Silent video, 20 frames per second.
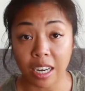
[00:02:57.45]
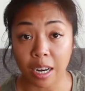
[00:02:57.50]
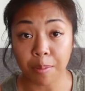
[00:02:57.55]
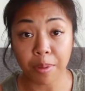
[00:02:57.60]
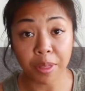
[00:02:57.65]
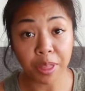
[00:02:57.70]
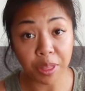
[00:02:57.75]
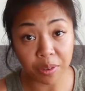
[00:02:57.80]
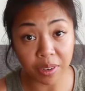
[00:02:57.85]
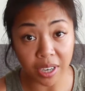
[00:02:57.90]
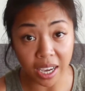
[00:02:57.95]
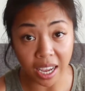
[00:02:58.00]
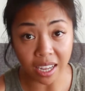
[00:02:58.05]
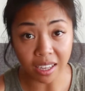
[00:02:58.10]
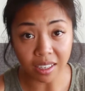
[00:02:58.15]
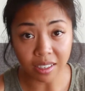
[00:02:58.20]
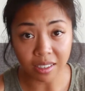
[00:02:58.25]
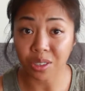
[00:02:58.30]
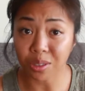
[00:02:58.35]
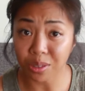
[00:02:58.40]
Number three,
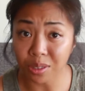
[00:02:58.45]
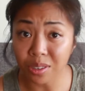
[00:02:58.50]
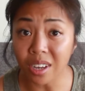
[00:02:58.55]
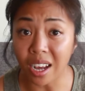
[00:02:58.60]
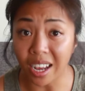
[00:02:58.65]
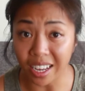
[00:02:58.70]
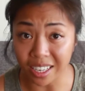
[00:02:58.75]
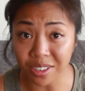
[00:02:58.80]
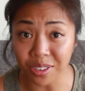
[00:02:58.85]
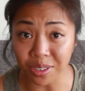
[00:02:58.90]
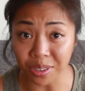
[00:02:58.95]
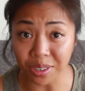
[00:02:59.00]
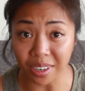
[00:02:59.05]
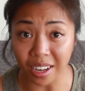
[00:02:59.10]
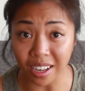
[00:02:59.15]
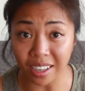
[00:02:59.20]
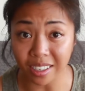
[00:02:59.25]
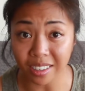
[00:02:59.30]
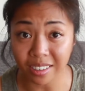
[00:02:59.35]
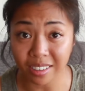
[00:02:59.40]
you'll die
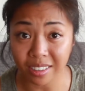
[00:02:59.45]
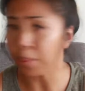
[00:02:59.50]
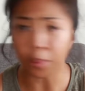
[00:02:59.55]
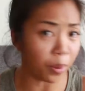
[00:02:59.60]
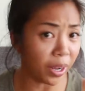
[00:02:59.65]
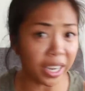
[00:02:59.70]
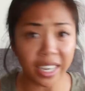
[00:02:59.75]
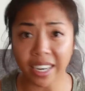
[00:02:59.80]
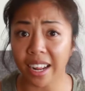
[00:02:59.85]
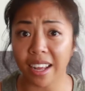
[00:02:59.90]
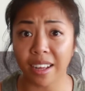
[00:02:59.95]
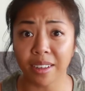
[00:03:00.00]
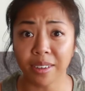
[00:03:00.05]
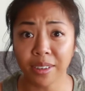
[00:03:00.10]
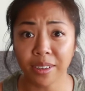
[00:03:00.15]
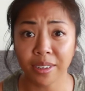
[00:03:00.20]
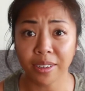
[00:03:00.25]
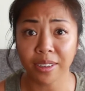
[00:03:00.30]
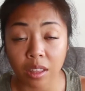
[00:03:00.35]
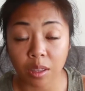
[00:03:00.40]
sooner. What now?
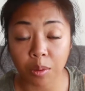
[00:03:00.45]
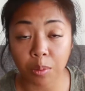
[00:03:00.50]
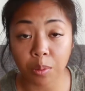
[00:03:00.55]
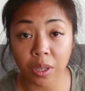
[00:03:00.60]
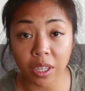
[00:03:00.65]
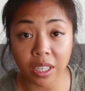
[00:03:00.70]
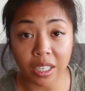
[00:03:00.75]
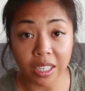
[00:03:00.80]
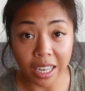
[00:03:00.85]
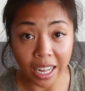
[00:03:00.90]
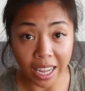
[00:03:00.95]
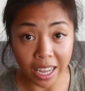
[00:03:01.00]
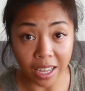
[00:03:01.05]
The World